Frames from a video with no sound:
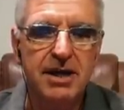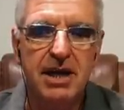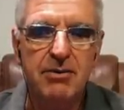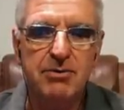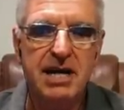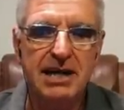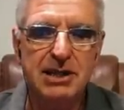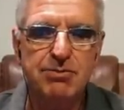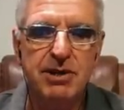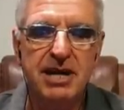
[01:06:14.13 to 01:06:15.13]
You know,
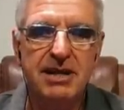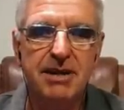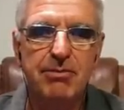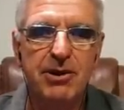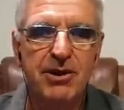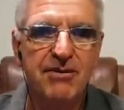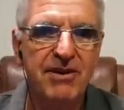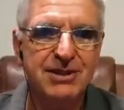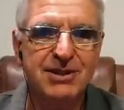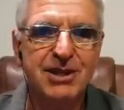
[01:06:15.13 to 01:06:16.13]
Dennis being the perfect
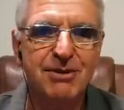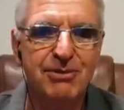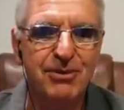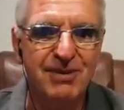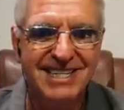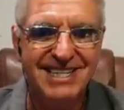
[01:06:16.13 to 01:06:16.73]
example.